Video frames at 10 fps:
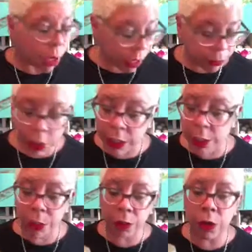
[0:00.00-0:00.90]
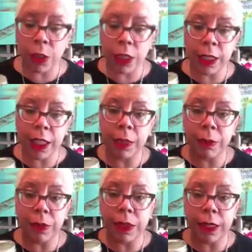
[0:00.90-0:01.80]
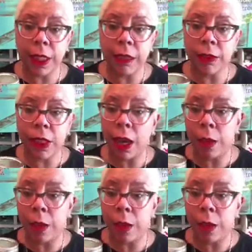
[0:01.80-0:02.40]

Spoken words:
if you just prefer to keep the leaves